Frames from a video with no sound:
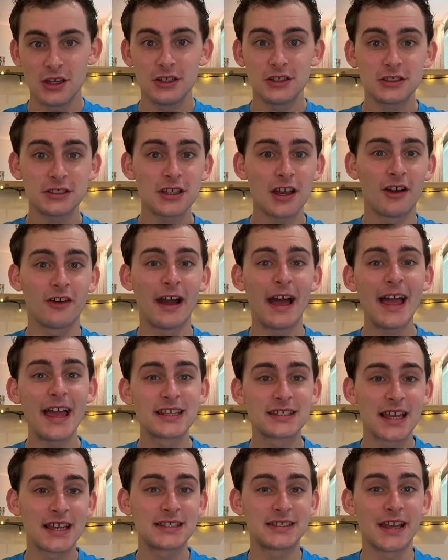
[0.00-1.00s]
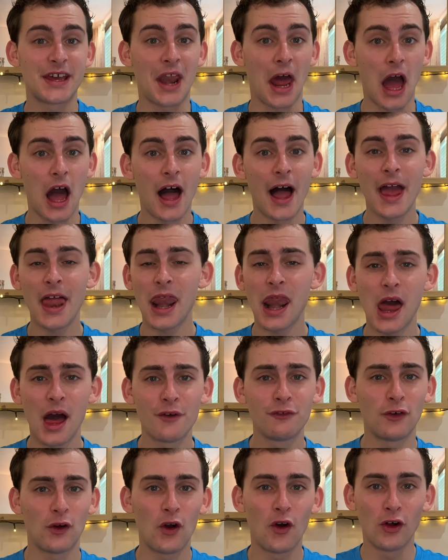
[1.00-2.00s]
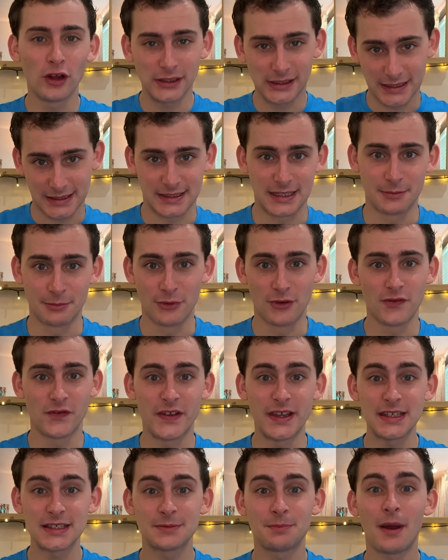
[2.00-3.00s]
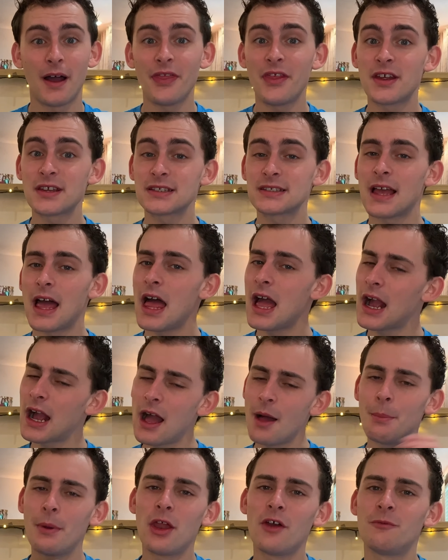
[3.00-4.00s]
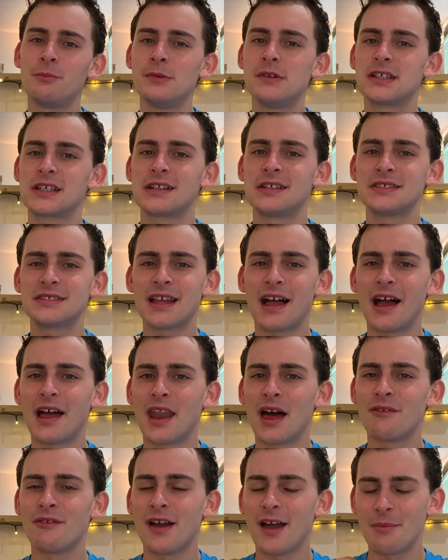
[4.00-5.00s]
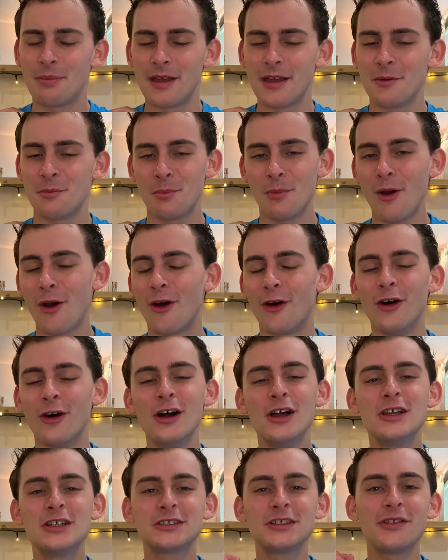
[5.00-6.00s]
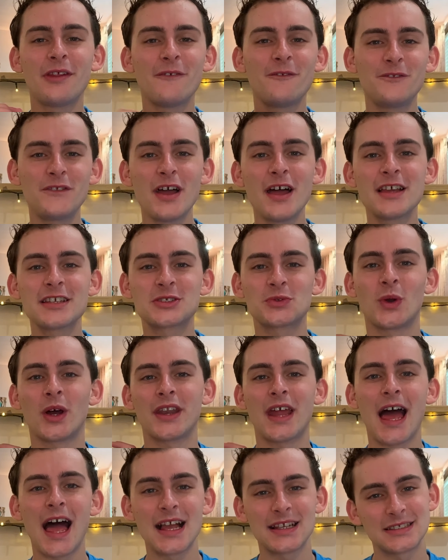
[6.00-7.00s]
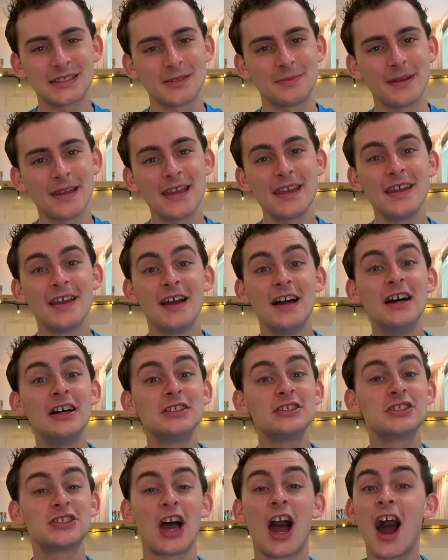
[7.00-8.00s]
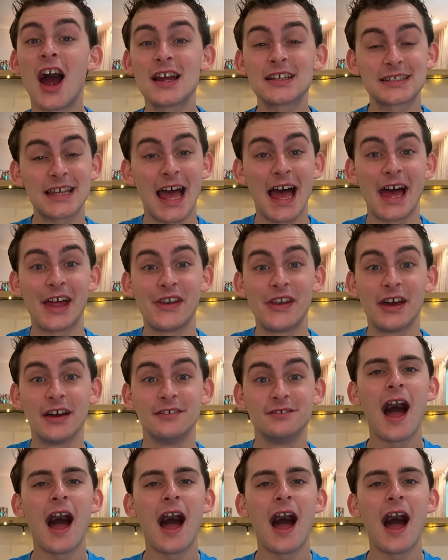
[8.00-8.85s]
So, as I said, I love all Disney movies, but there's a couple of musicals that I love a bit more. So the first one has to be Tarzan.